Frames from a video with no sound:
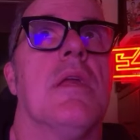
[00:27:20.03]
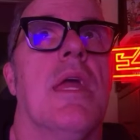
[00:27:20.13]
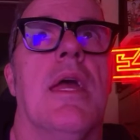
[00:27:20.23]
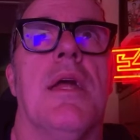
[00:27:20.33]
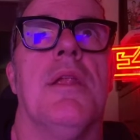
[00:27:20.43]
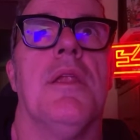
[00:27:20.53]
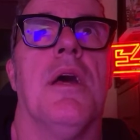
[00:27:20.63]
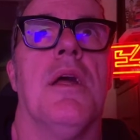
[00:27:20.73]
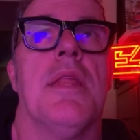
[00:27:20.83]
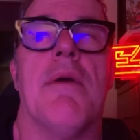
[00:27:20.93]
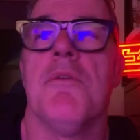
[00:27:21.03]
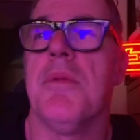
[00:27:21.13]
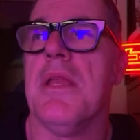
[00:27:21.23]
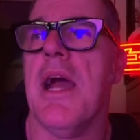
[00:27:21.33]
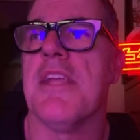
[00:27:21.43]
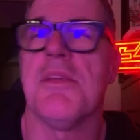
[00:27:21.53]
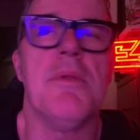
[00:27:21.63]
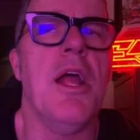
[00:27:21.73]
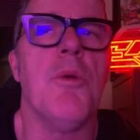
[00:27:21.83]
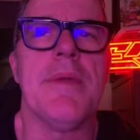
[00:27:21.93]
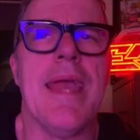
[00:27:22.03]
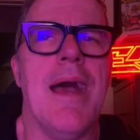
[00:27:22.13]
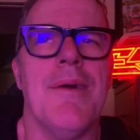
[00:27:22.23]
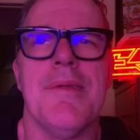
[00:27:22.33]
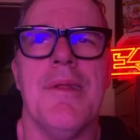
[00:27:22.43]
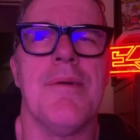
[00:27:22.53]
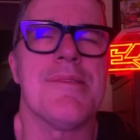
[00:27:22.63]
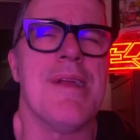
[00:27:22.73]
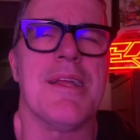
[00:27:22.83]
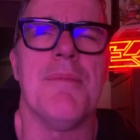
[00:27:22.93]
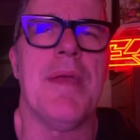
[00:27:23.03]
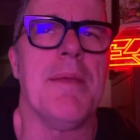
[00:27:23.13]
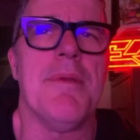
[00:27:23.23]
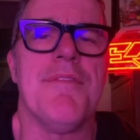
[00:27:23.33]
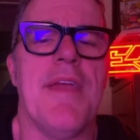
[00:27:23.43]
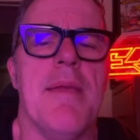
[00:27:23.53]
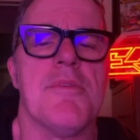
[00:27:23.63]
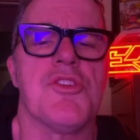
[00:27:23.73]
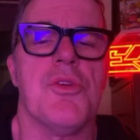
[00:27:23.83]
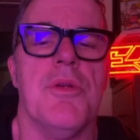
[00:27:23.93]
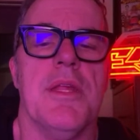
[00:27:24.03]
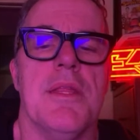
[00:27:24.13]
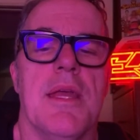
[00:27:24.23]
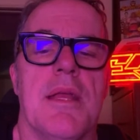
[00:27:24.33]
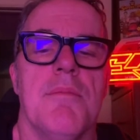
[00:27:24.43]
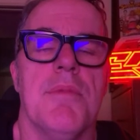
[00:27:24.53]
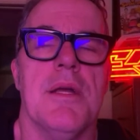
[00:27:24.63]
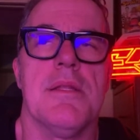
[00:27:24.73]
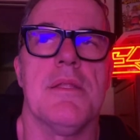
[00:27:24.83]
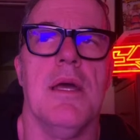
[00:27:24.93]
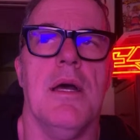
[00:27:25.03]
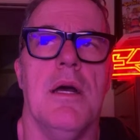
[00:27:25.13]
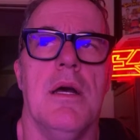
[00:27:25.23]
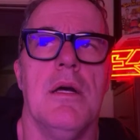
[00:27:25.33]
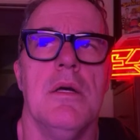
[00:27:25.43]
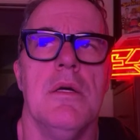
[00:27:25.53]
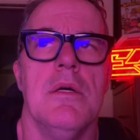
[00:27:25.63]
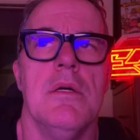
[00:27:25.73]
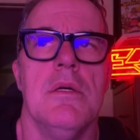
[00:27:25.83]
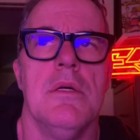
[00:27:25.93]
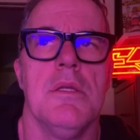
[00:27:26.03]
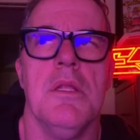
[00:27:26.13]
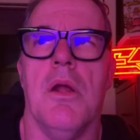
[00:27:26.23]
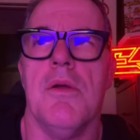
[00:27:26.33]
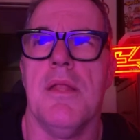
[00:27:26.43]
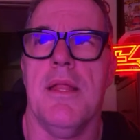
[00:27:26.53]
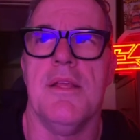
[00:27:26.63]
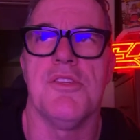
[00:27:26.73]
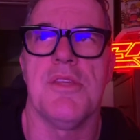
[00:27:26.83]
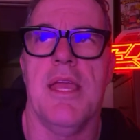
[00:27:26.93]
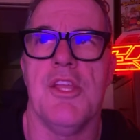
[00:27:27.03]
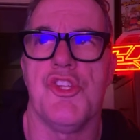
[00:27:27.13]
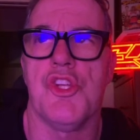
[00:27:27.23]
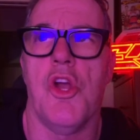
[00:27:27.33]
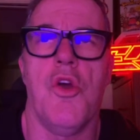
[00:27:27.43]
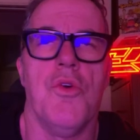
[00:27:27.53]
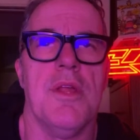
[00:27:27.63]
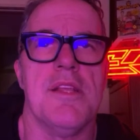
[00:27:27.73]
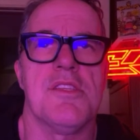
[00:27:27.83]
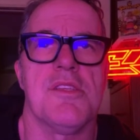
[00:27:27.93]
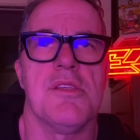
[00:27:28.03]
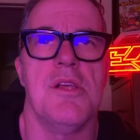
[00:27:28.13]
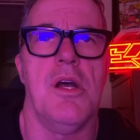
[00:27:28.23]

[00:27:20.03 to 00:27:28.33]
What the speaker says: And that would be nice. It would help me out. It's not going to make me famous or anything, but it is a show that's,